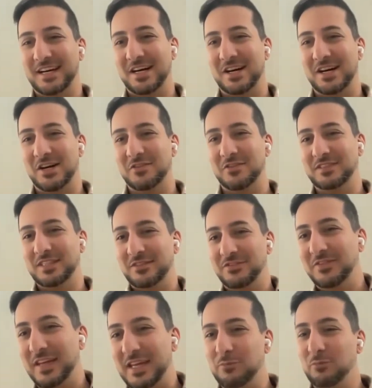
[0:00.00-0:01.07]
but
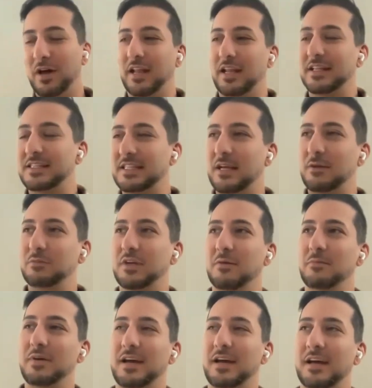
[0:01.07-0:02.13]
at the same
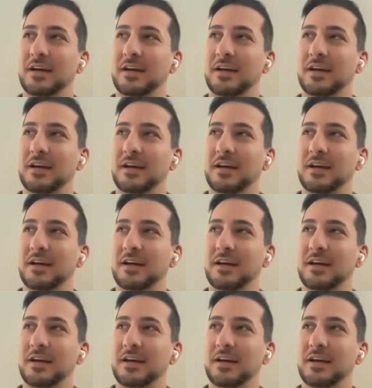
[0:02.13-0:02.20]
time,